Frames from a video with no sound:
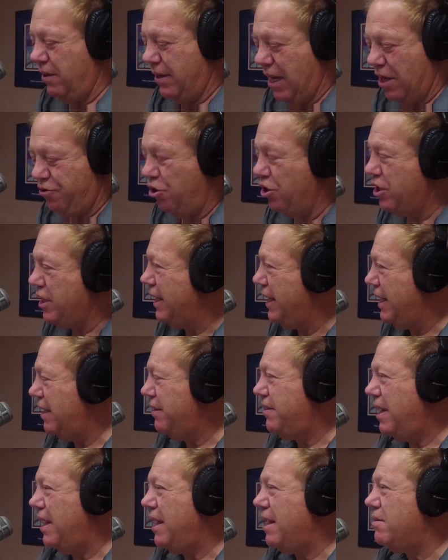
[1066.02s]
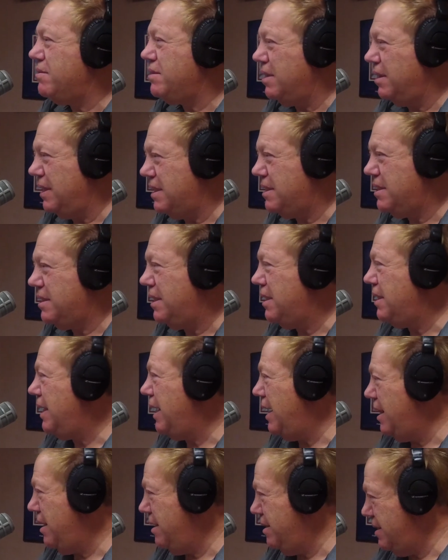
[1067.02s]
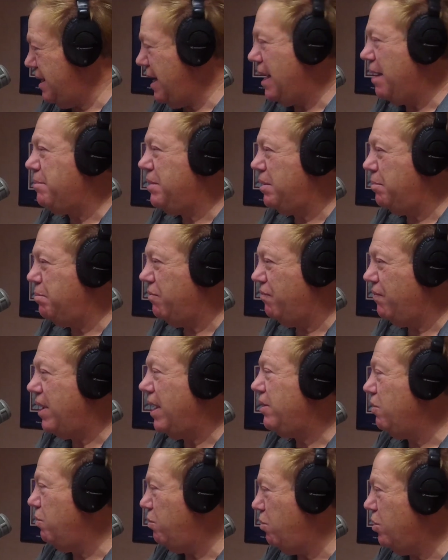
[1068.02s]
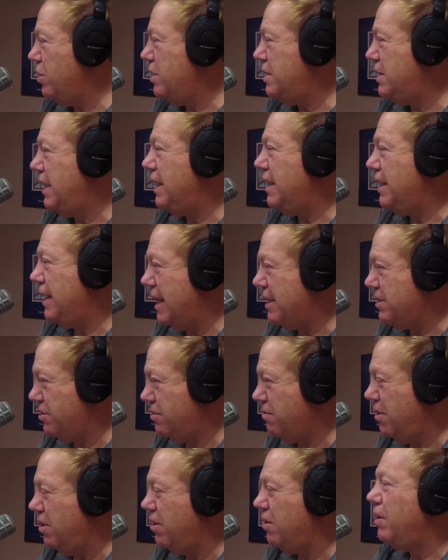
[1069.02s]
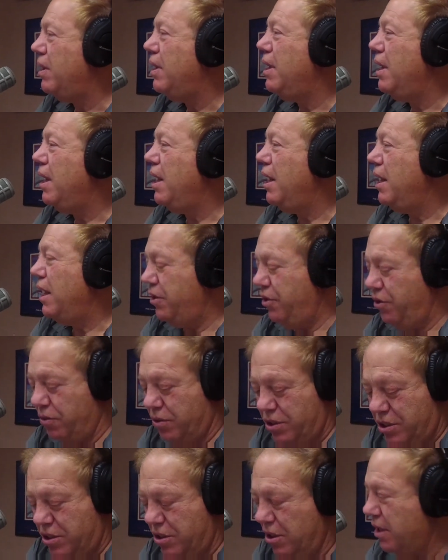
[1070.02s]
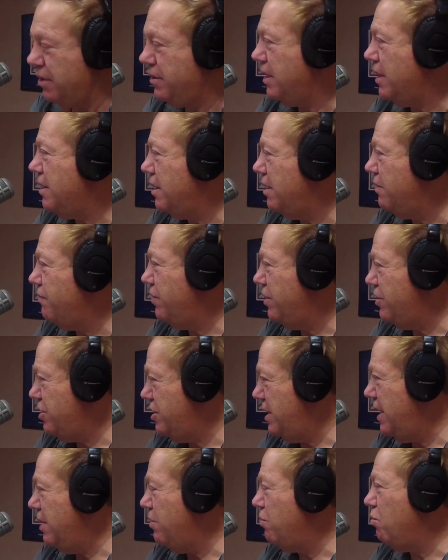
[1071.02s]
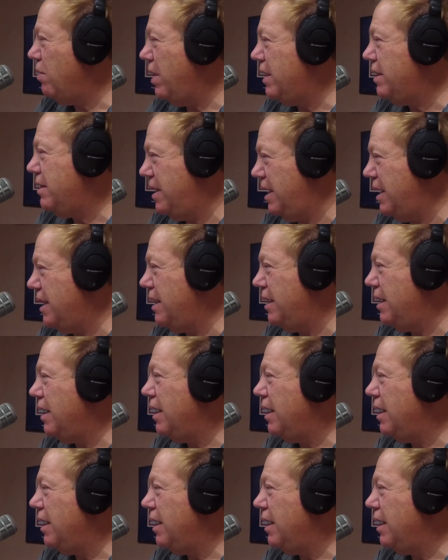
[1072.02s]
Okay, so you can get the house listed and say, I'm going to provide the warranty at escrow, and you'll start the coverage right then.